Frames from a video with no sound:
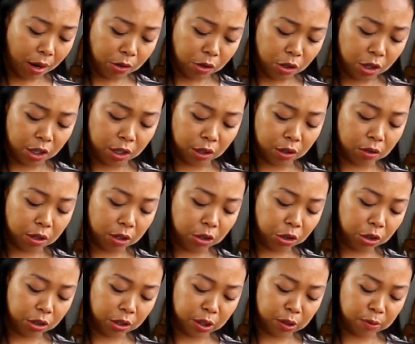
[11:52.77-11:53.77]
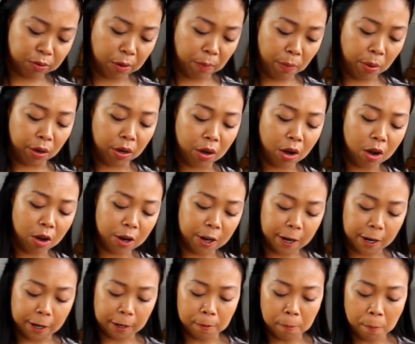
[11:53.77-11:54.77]
get the crunchiness from the
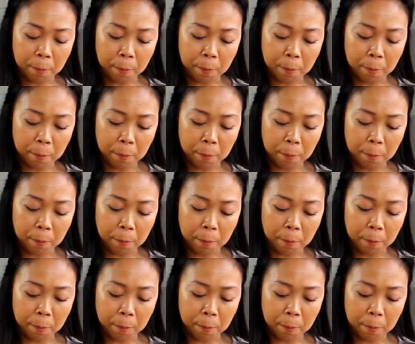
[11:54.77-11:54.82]
garlic.